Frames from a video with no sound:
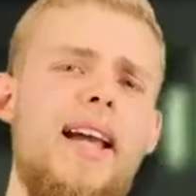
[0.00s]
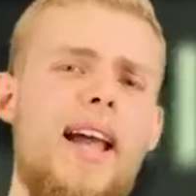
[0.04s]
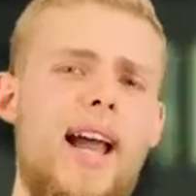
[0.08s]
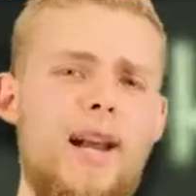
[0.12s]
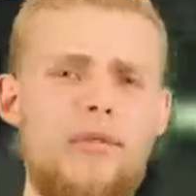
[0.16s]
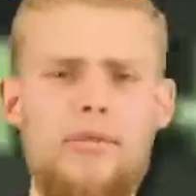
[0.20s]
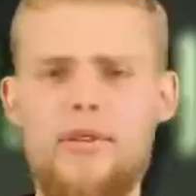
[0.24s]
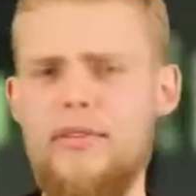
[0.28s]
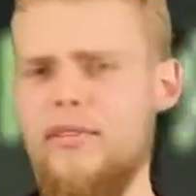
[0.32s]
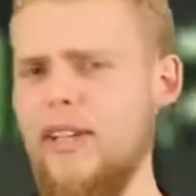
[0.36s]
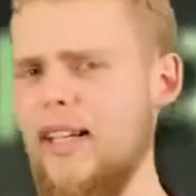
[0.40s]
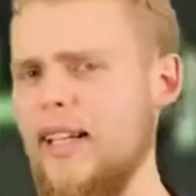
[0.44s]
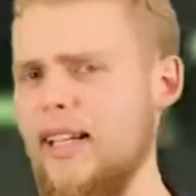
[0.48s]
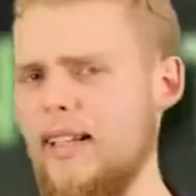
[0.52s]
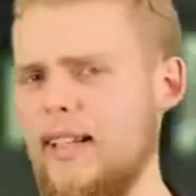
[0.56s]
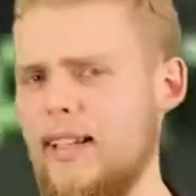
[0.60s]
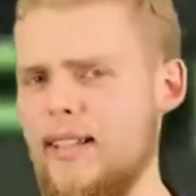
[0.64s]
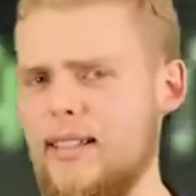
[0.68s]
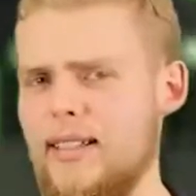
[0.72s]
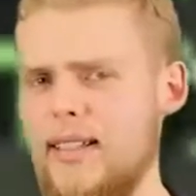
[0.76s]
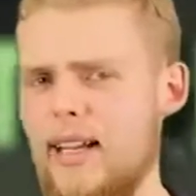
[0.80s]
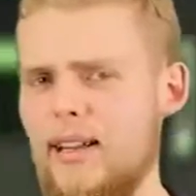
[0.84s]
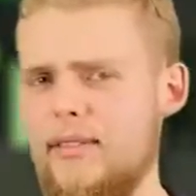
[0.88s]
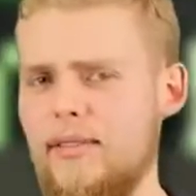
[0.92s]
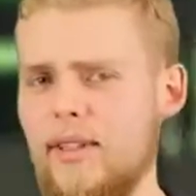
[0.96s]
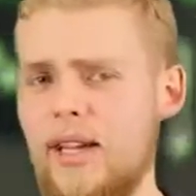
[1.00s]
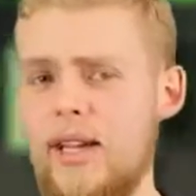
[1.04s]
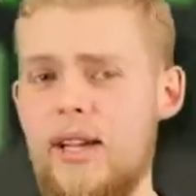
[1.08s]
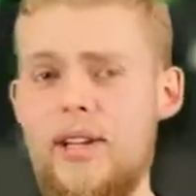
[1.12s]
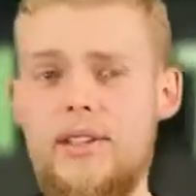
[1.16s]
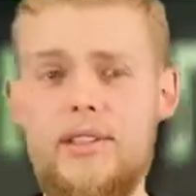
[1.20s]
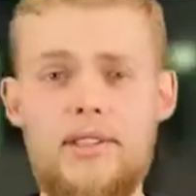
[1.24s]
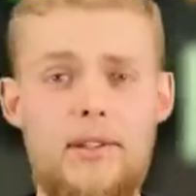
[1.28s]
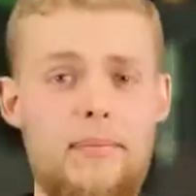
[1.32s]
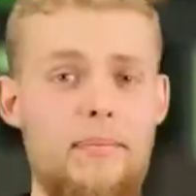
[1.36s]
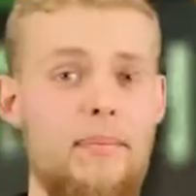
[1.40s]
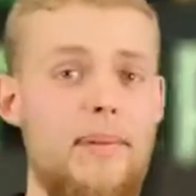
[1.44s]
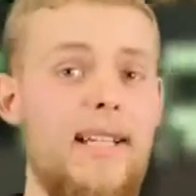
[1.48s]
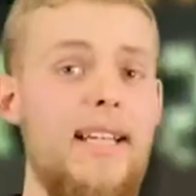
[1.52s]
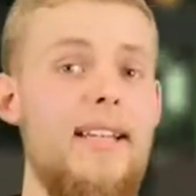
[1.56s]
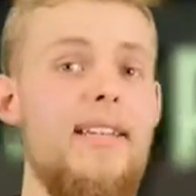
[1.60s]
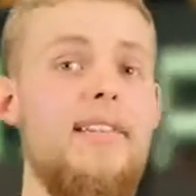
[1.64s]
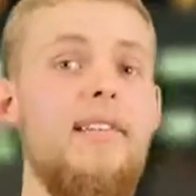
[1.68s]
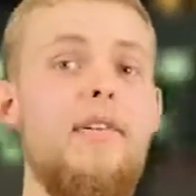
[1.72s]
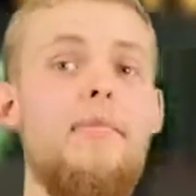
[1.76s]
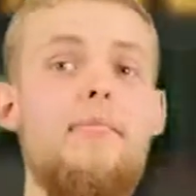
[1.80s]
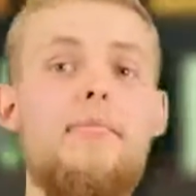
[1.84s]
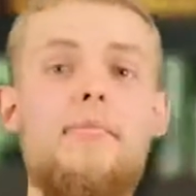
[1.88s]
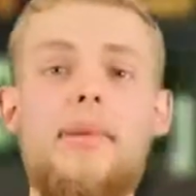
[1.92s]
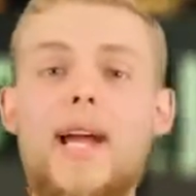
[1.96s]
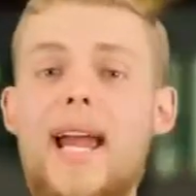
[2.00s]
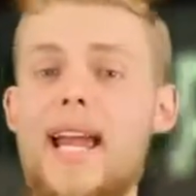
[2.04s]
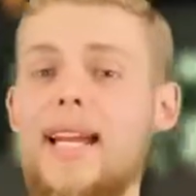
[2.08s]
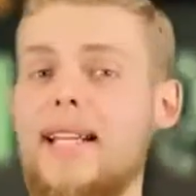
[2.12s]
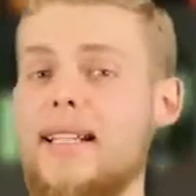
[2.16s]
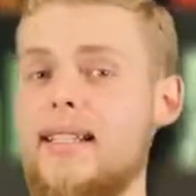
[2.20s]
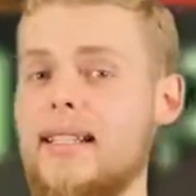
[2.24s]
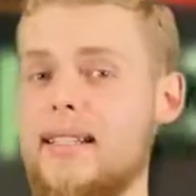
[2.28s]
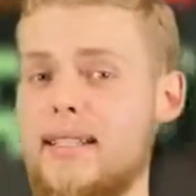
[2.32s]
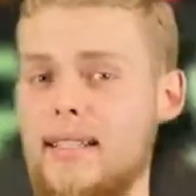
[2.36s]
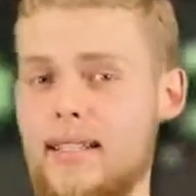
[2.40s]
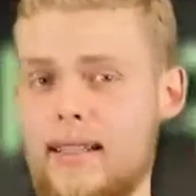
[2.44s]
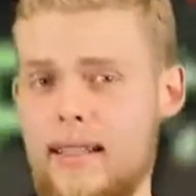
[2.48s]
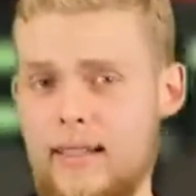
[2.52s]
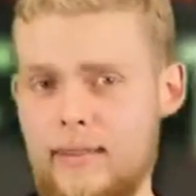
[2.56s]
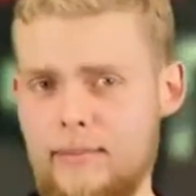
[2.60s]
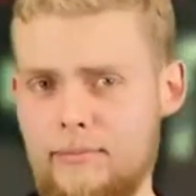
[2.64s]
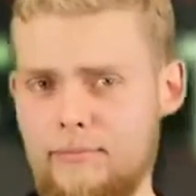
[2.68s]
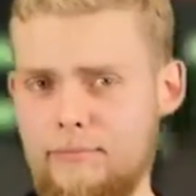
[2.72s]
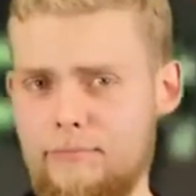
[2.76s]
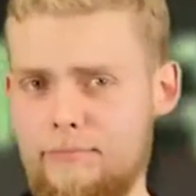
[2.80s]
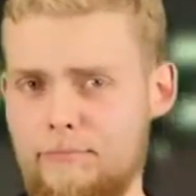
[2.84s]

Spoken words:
and revealing herself to be the Baxter.